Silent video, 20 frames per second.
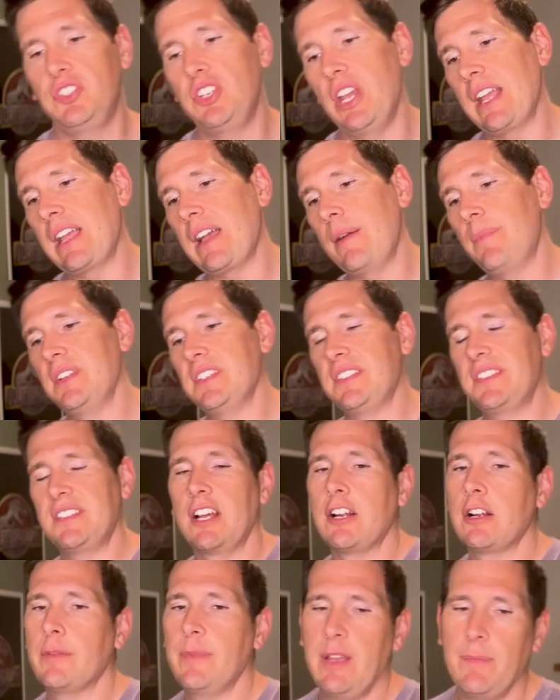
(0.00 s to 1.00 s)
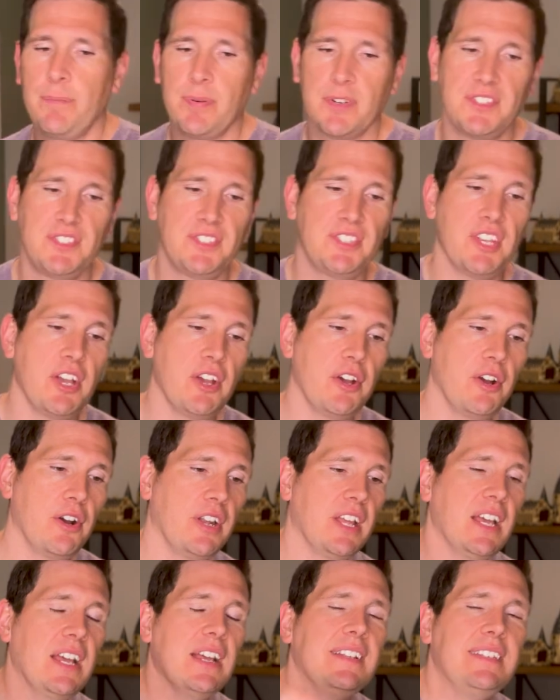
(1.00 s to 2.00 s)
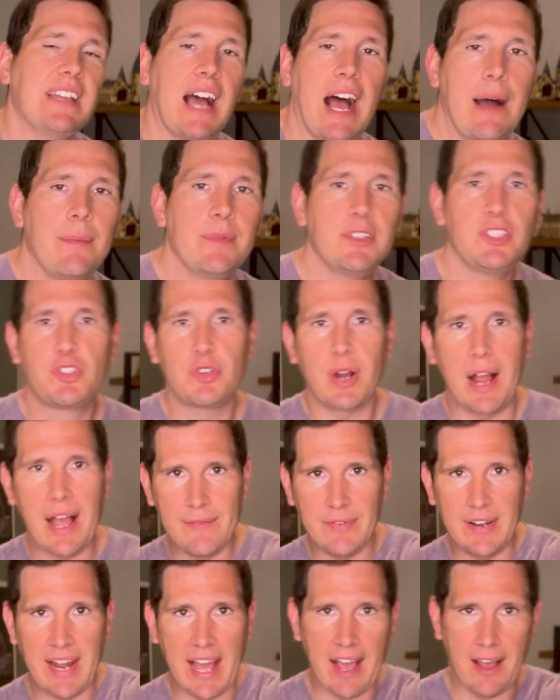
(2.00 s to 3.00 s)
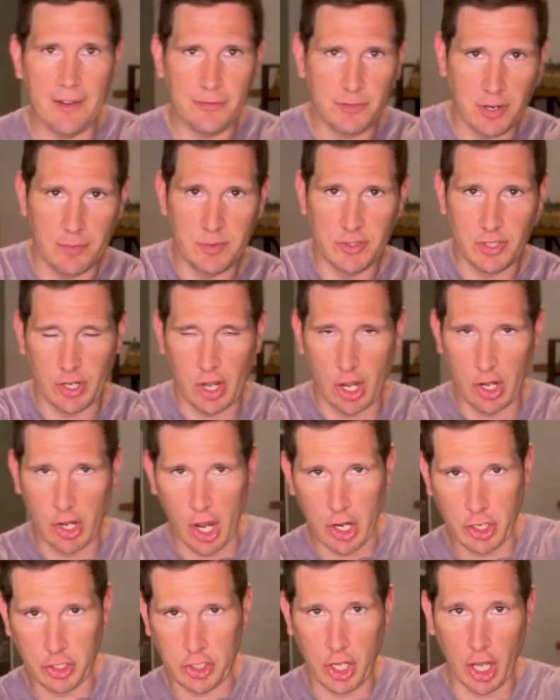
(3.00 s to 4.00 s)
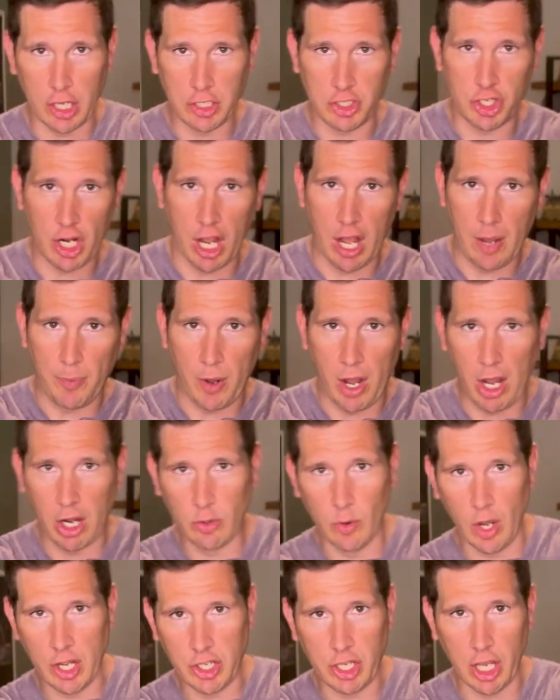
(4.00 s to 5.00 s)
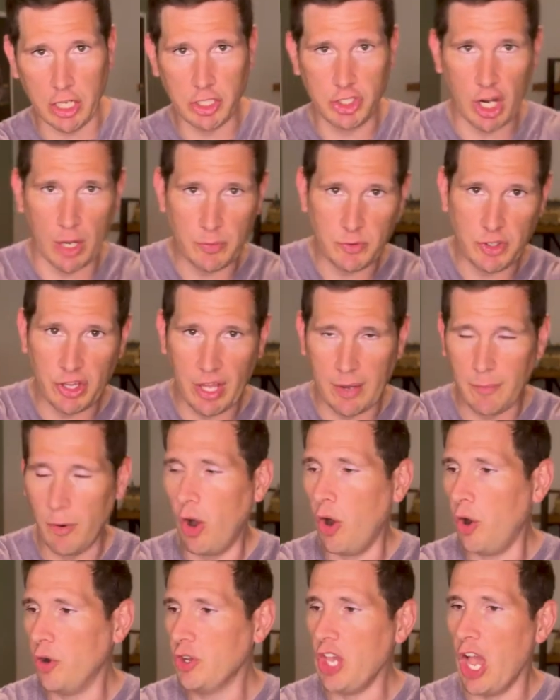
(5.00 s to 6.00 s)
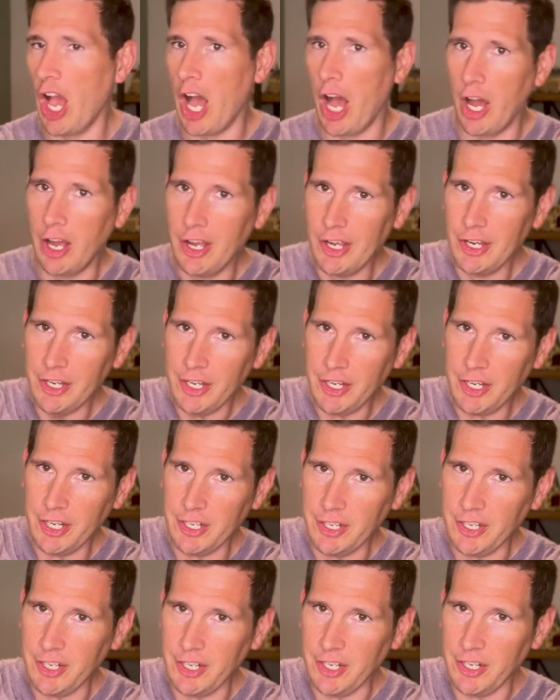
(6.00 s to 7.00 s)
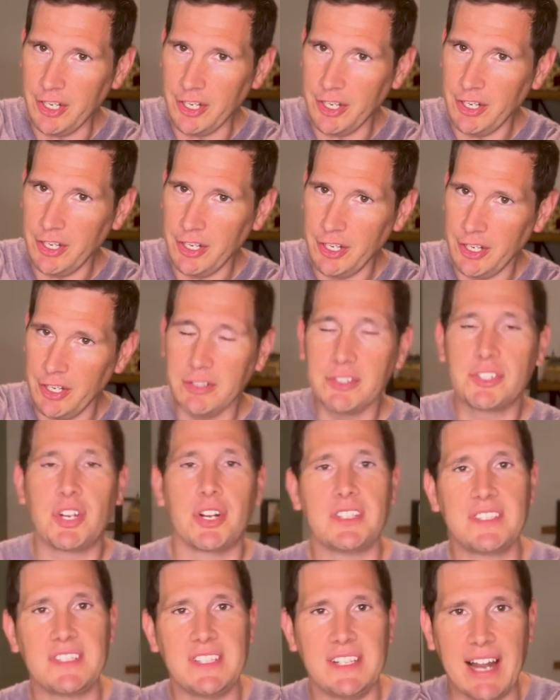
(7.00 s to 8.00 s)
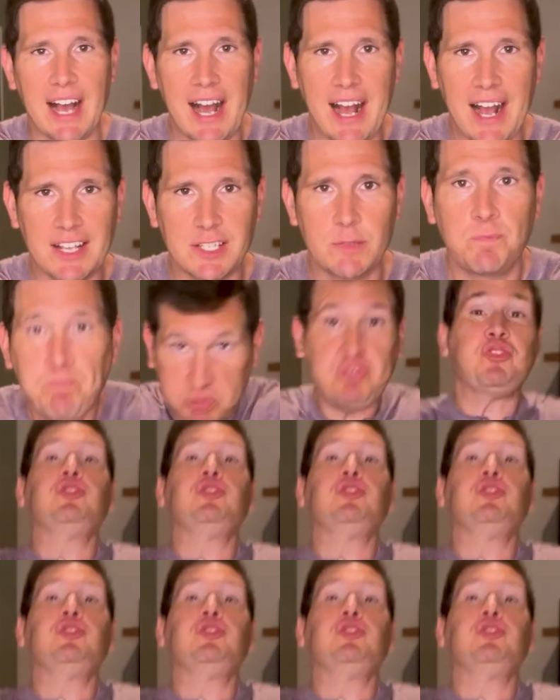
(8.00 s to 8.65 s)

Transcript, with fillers: Jakob and his son are being pursued. Dom is driving after him. He's like, I gotta catch up. How do I catch up to them? Oh yeah. Turns the nos.